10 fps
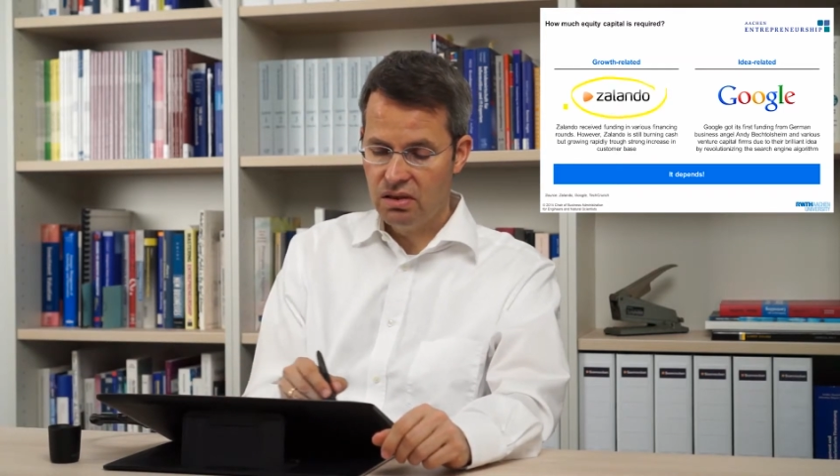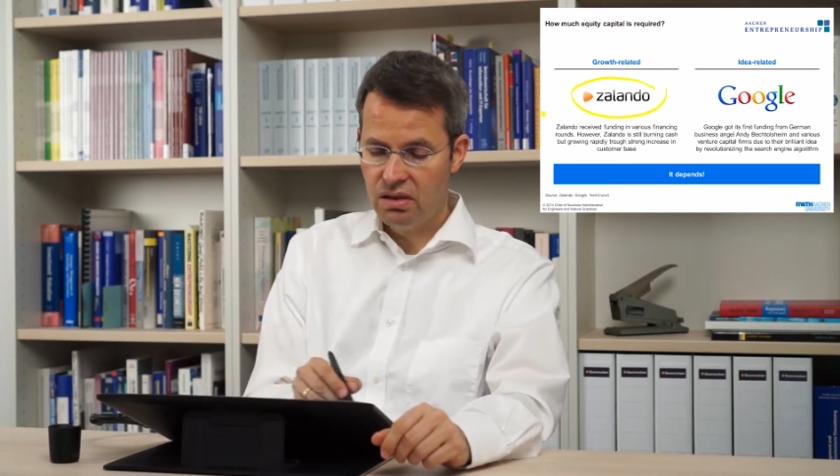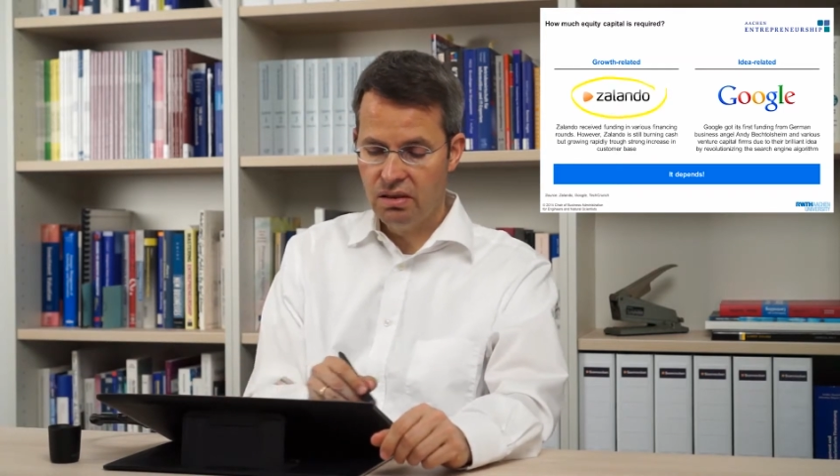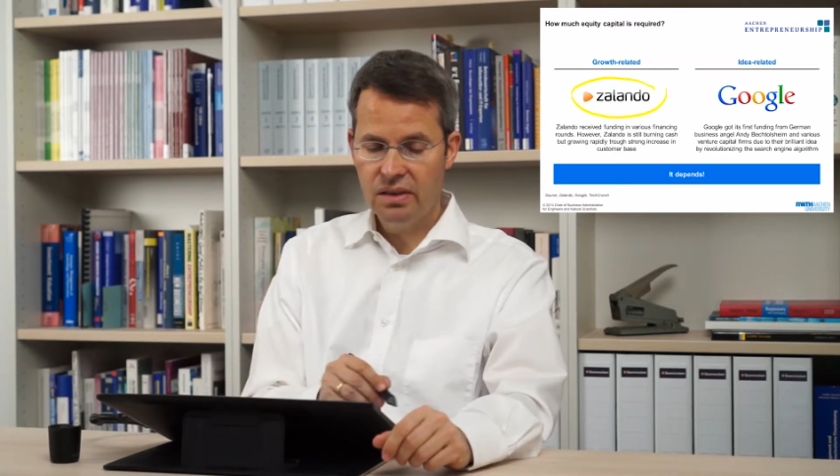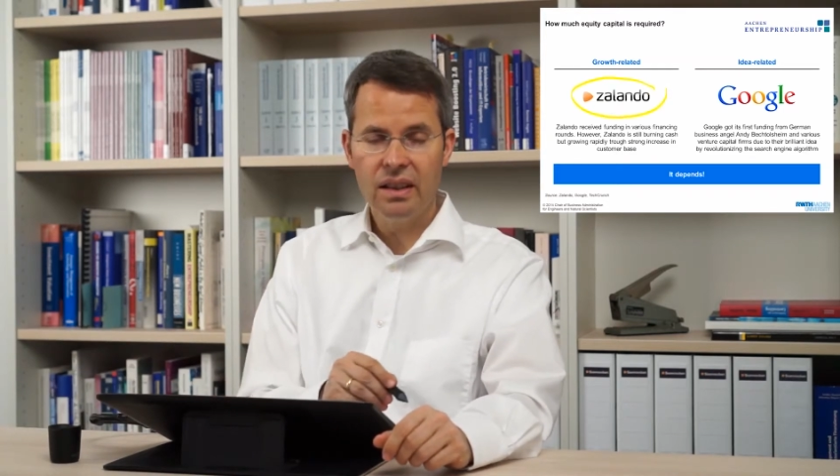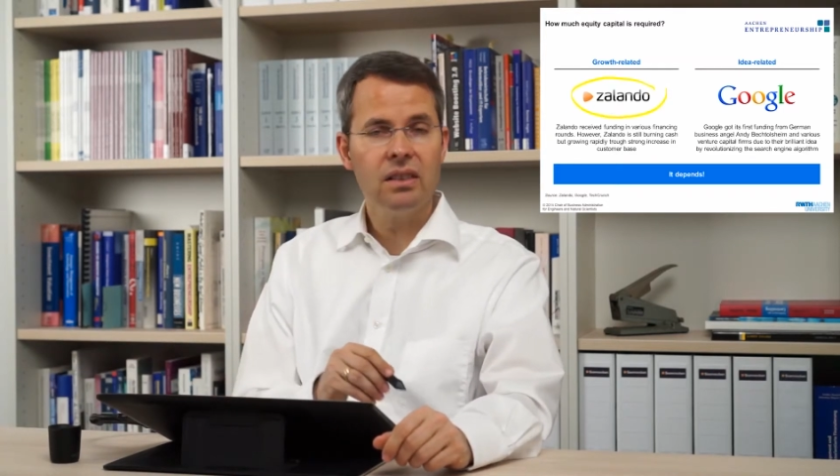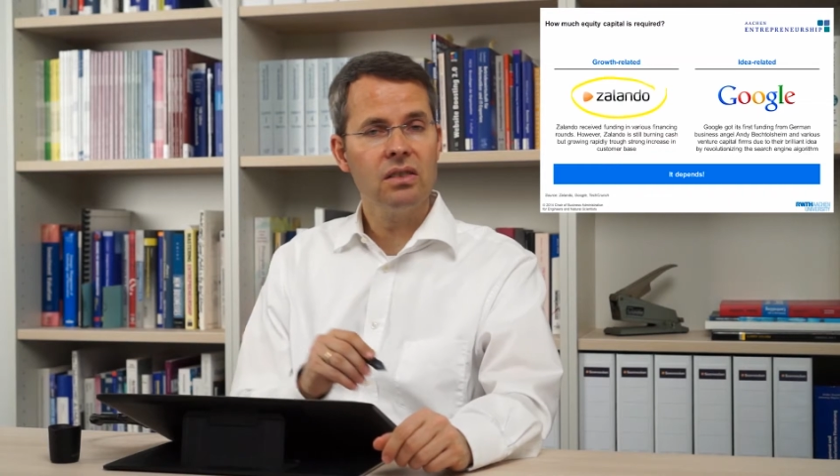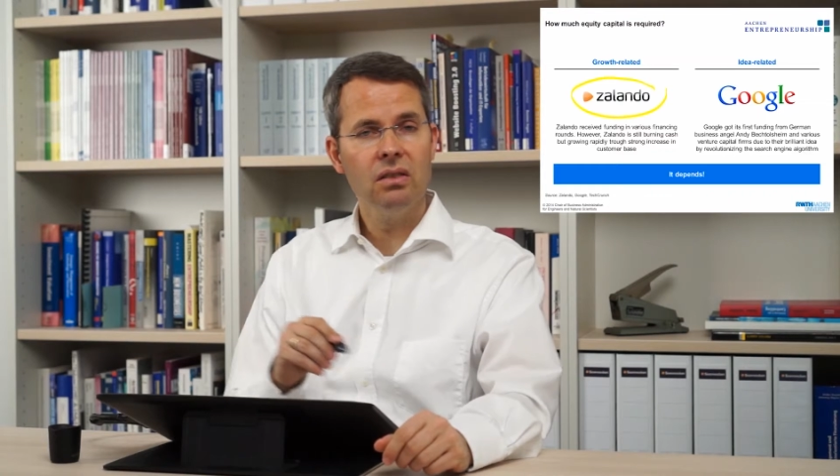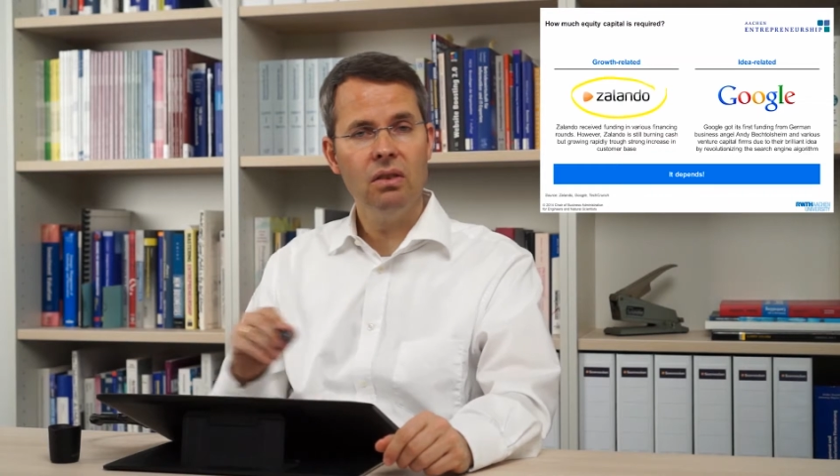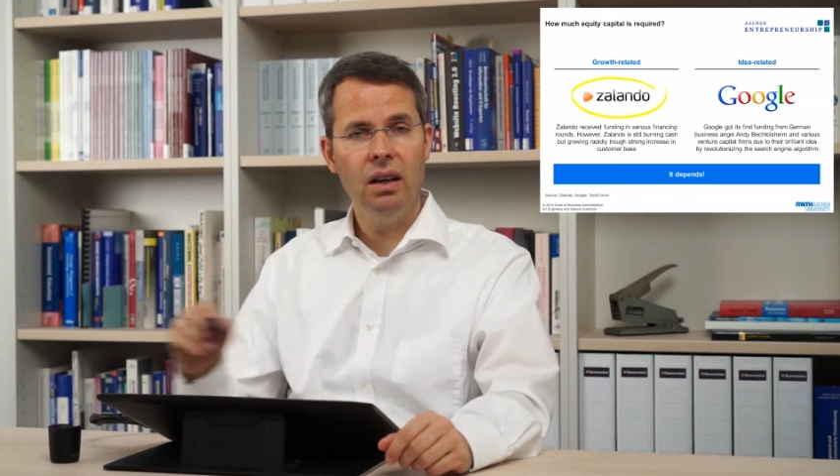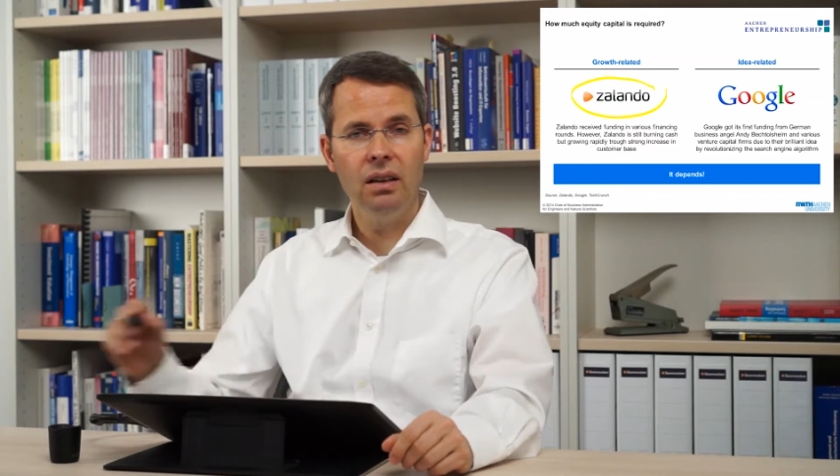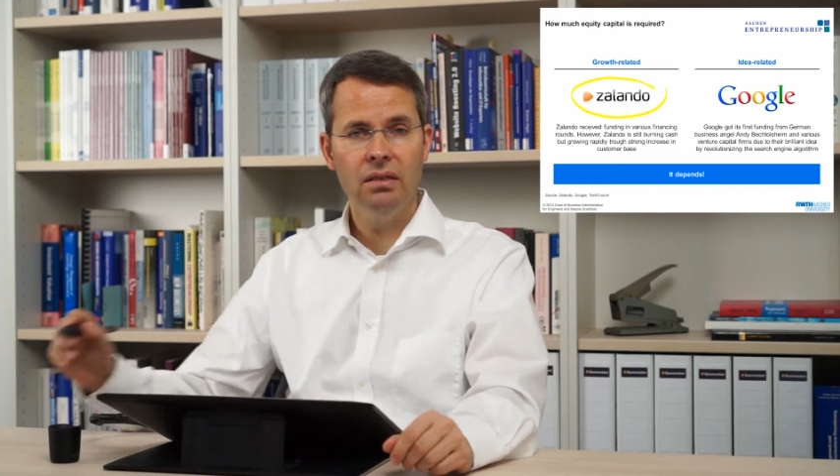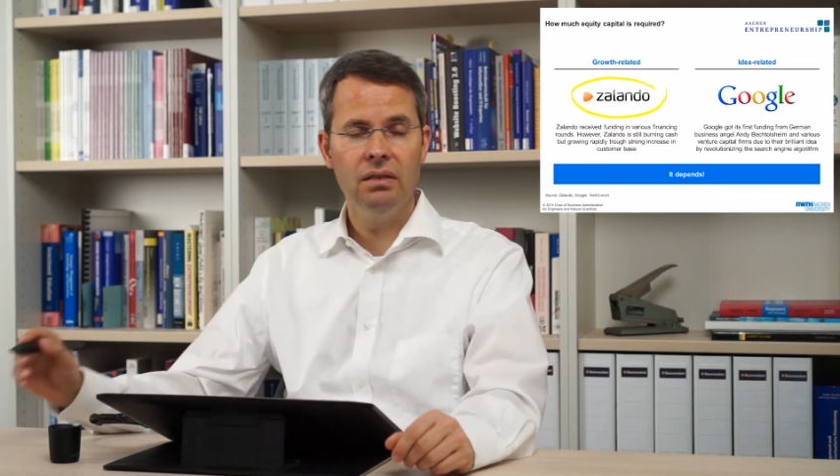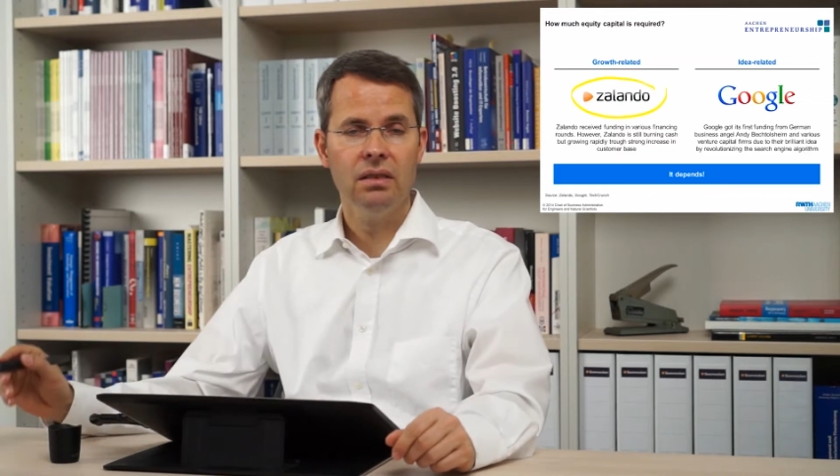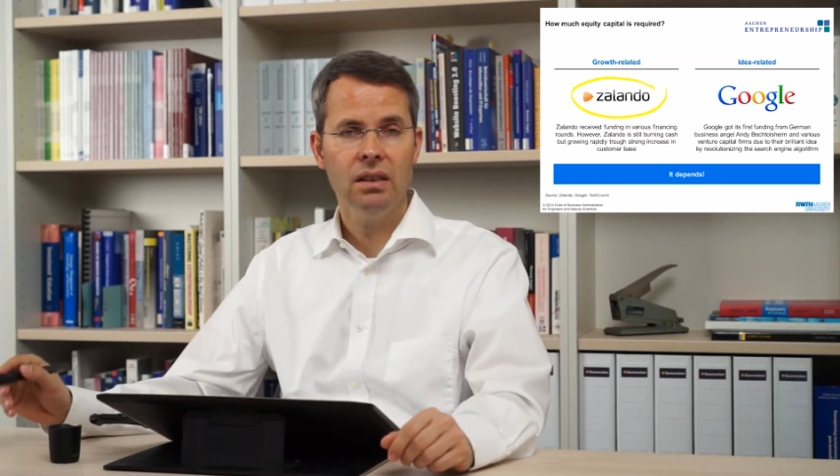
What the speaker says: clothing, and so on,